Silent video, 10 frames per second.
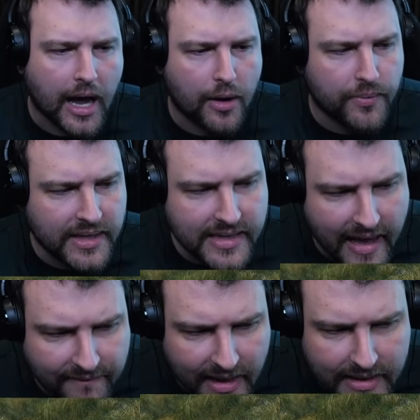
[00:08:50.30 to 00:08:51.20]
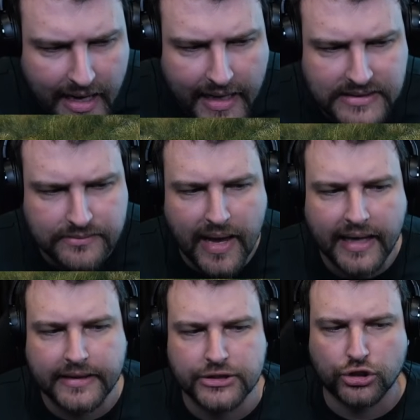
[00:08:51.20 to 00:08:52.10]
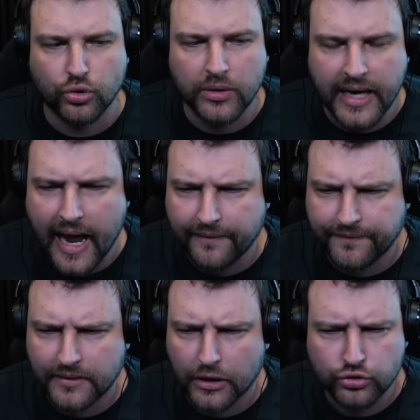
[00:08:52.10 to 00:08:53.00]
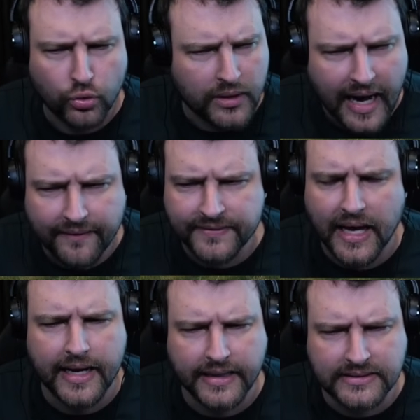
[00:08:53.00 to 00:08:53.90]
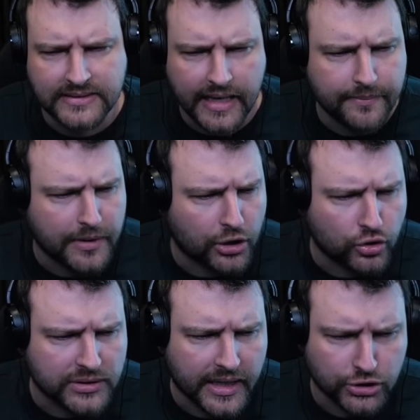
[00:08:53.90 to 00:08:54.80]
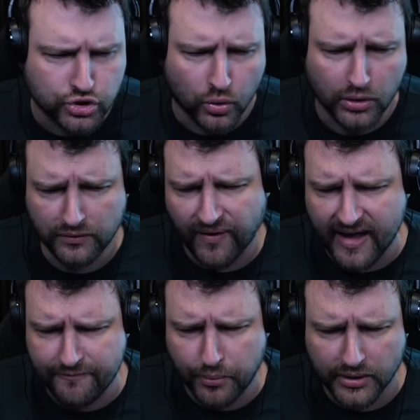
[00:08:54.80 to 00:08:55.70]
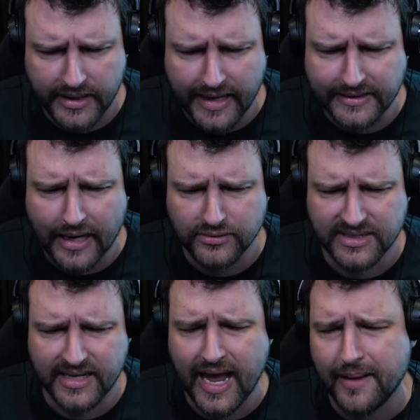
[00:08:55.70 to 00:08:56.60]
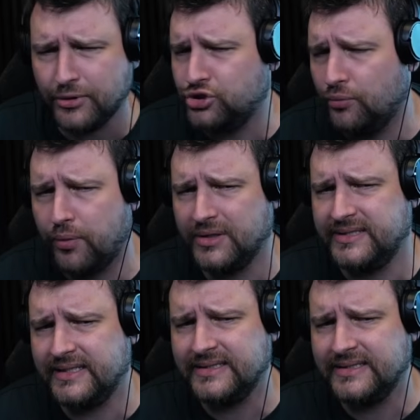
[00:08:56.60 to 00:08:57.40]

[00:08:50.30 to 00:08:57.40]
we nevertheless managed to craft an extremely good result. 5.8 thousand damage, 2.6